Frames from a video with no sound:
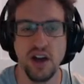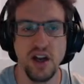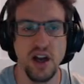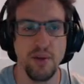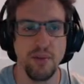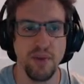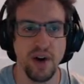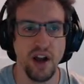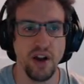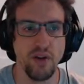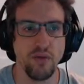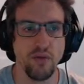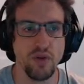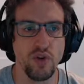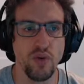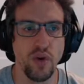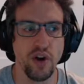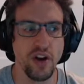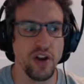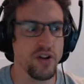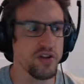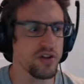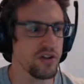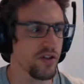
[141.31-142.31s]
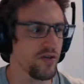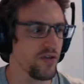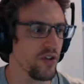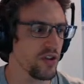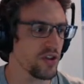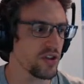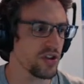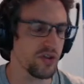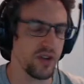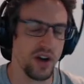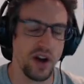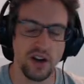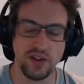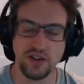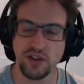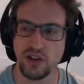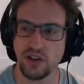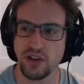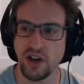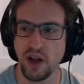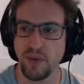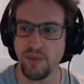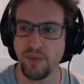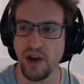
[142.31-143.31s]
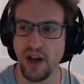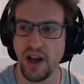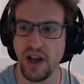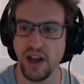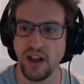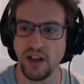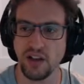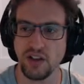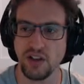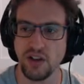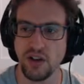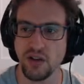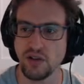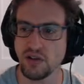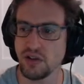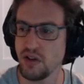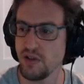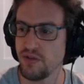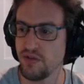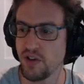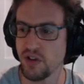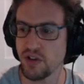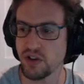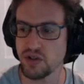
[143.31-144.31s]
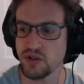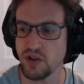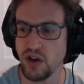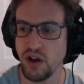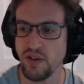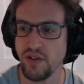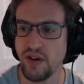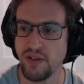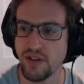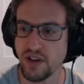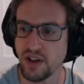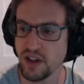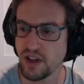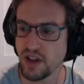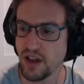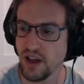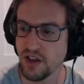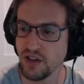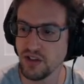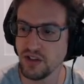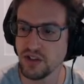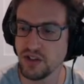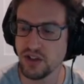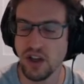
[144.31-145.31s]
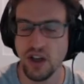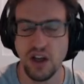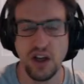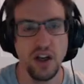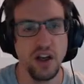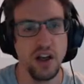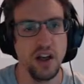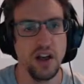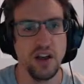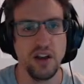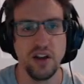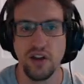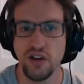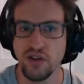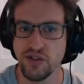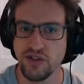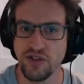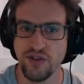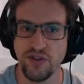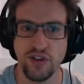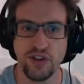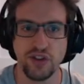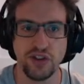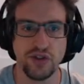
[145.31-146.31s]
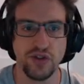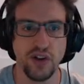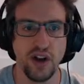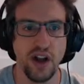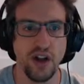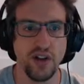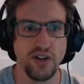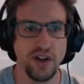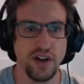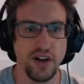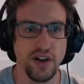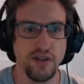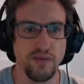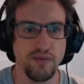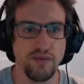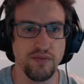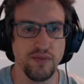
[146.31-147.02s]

But you want to use the first trial so you're not biased. Use the first trial of everything else. Use the first trial here.